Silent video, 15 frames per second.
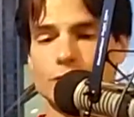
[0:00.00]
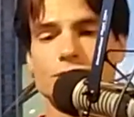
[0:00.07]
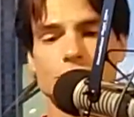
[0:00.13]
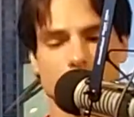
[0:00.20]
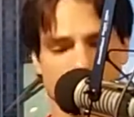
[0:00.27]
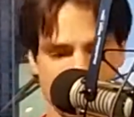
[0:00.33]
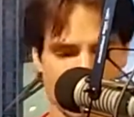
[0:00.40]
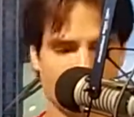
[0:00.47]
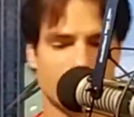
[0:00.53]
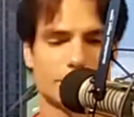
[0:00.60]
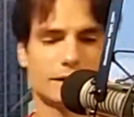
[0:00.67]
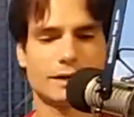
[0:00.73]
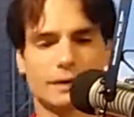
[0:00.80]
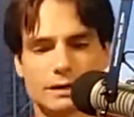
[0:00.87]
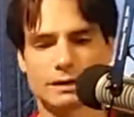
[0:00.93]
Fortunately, I got
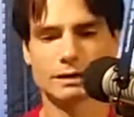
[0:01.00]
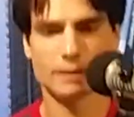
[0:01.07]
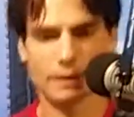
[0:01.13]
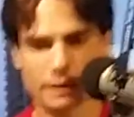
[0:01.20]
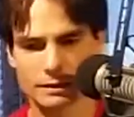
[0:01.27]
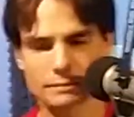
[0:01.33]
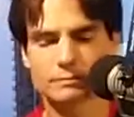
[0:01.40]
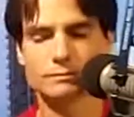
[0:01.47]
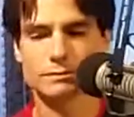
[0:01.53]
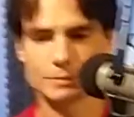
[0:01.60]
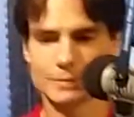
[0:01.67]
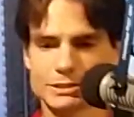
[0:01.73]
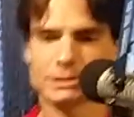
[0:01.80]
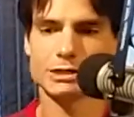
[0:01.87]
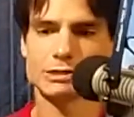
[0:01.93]
to
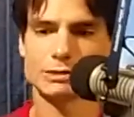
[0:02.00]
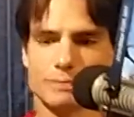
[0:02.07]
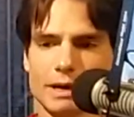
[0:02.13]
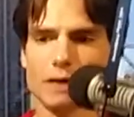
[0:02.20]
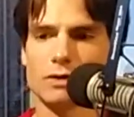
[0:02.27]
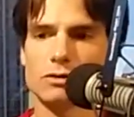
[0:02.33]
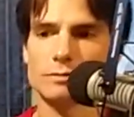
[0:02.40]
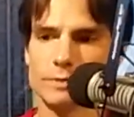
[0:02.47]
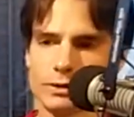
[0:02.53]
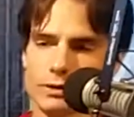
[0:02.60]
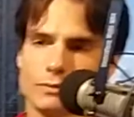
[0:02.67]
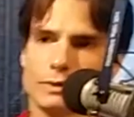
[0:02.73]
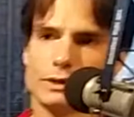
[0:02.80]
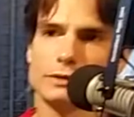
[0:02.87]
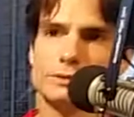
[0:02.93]
be stationed back home here
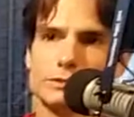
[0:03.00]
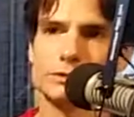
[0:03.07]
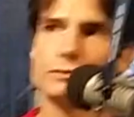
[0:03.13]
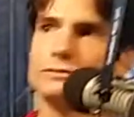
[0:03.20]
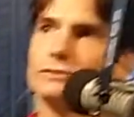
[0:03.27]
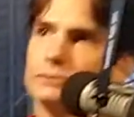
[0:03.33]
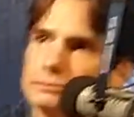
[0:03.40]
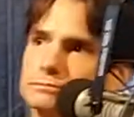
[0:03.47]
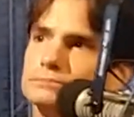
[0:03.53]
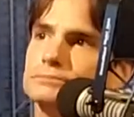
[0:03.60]
at Wheeler and Schofield.